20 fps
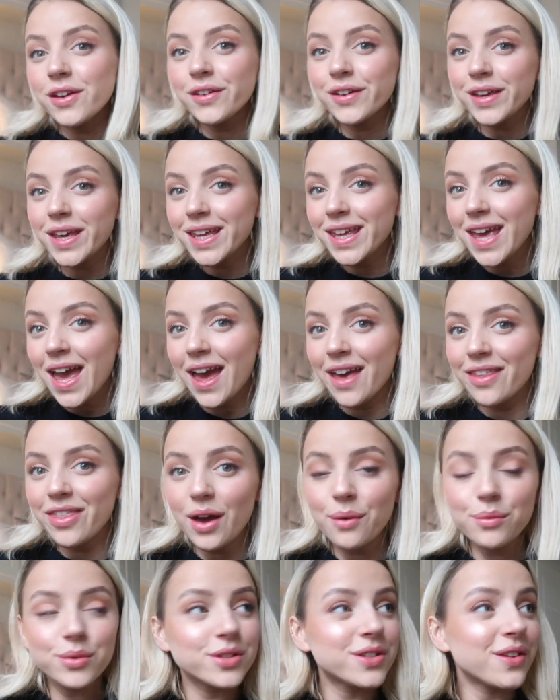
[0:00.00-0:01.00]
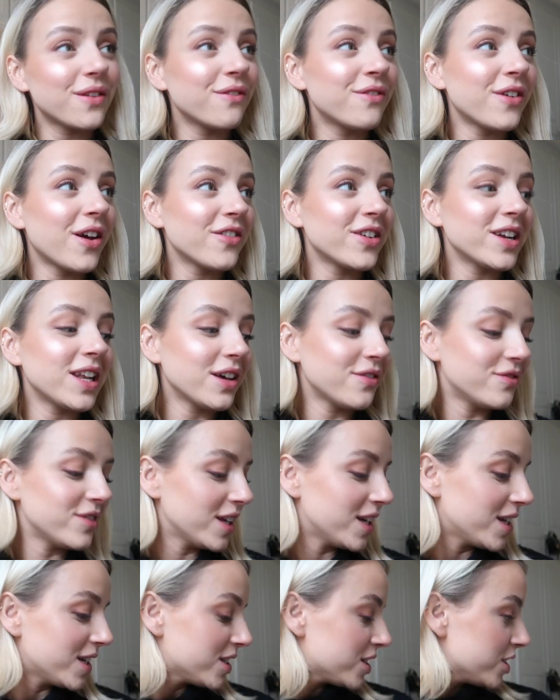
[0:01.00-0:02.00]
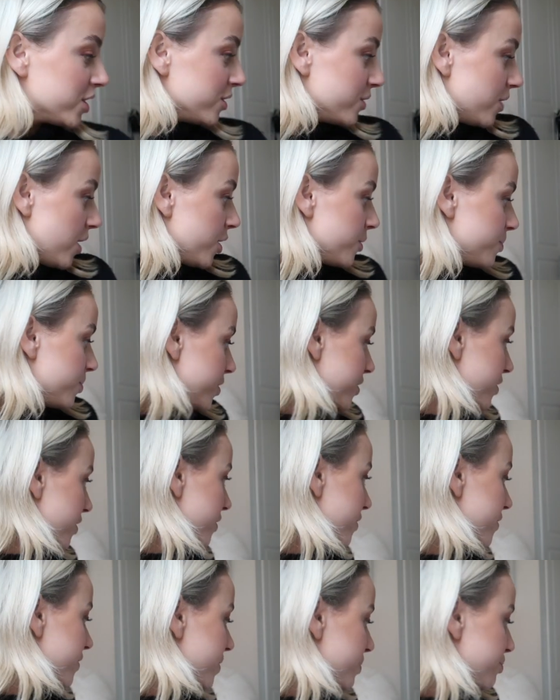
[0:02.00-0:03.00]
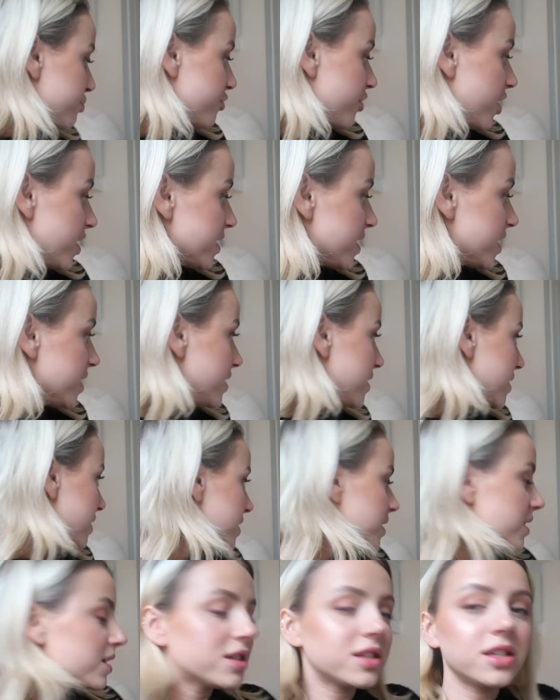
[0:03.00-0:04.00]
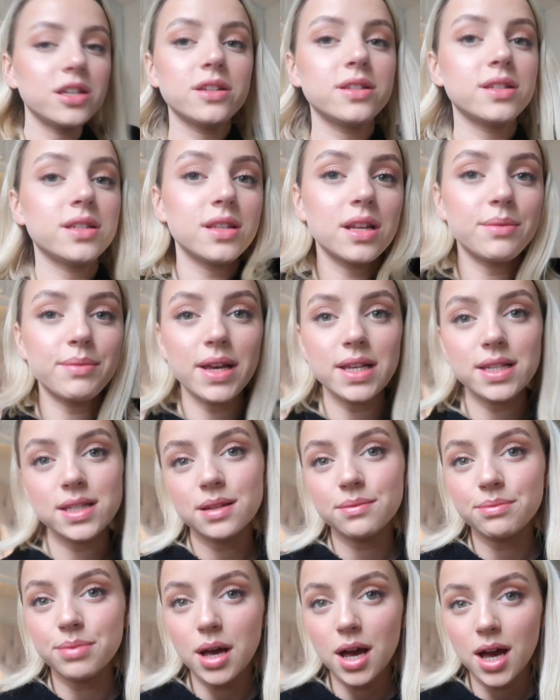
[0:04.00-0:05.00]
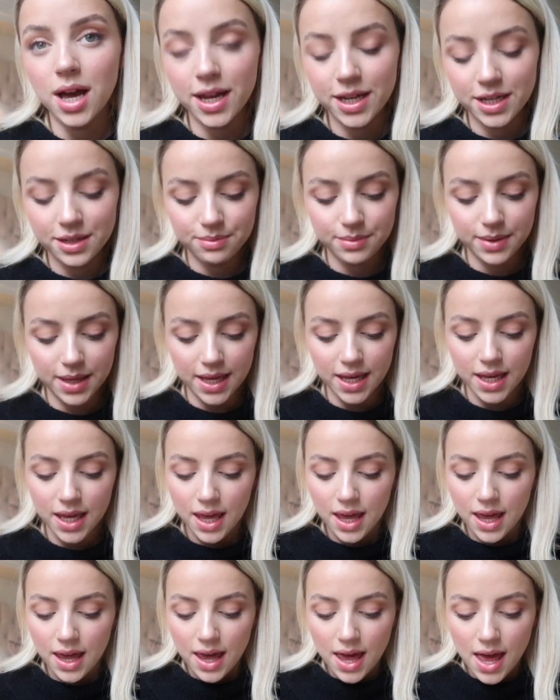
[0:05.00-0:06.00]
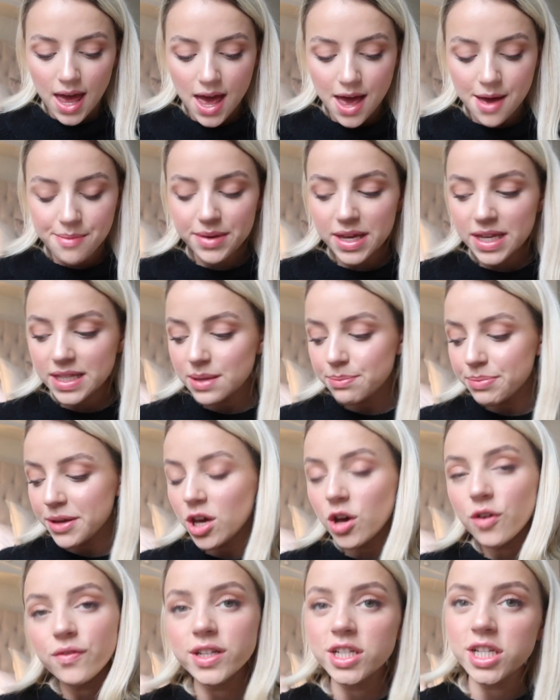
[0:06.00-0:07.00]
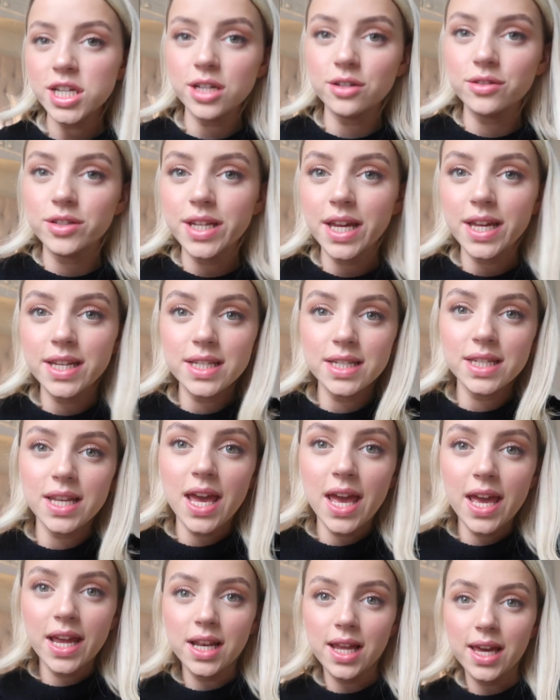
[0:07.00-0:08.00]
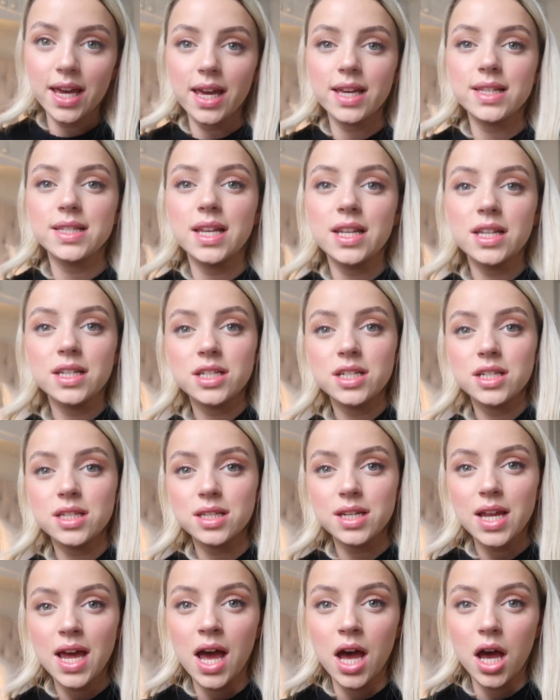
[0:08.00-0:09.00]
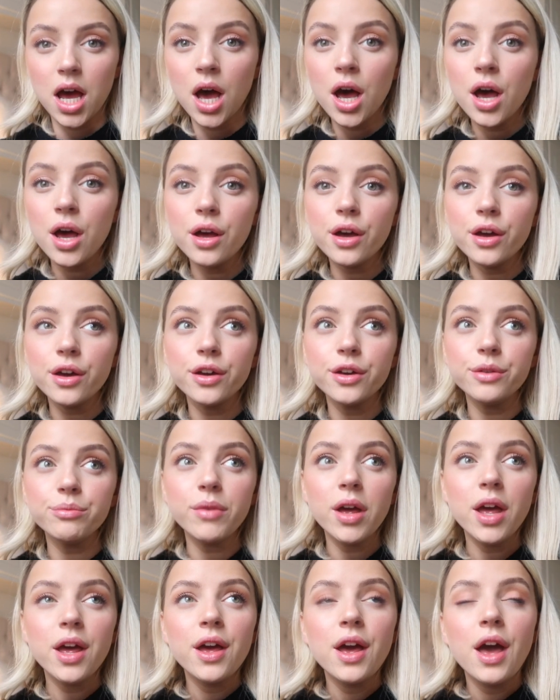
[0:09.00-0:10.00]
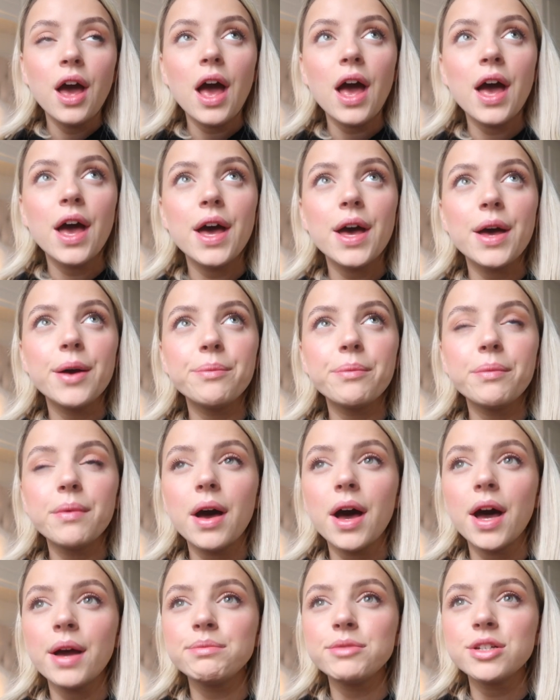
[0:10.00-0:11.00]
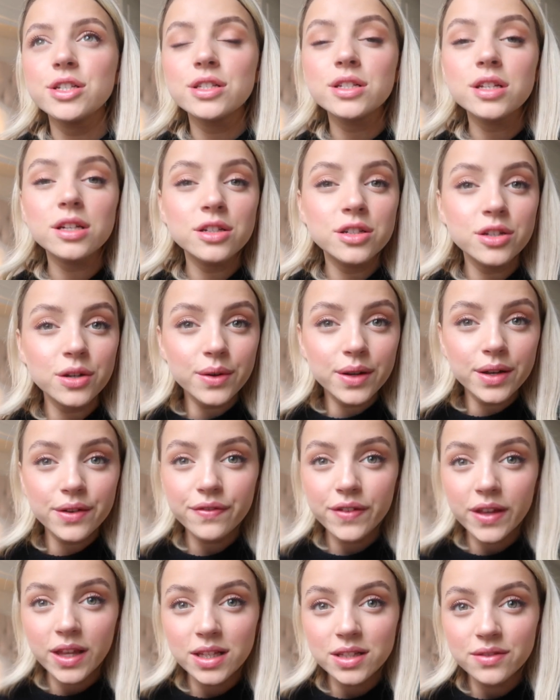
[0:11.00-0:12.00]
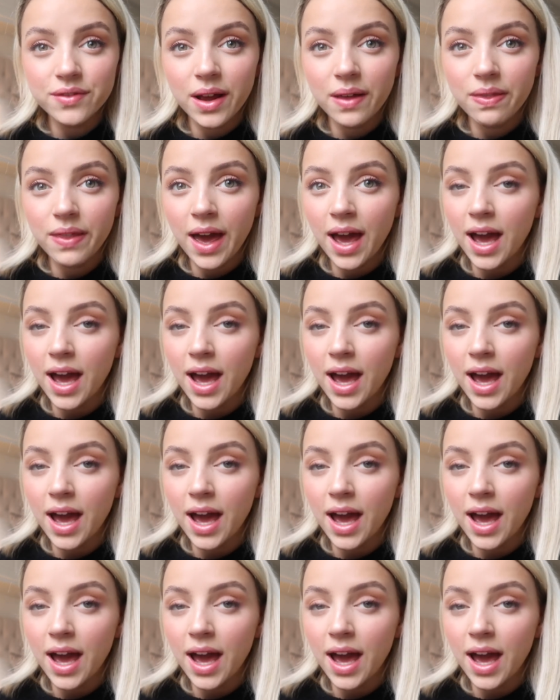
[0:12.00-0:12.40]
yeah, that was very lovely to open those presents. Excuse the mess behind me. It's a bit of a chill day today. Like I said, it's just at home. I'm just doing things around the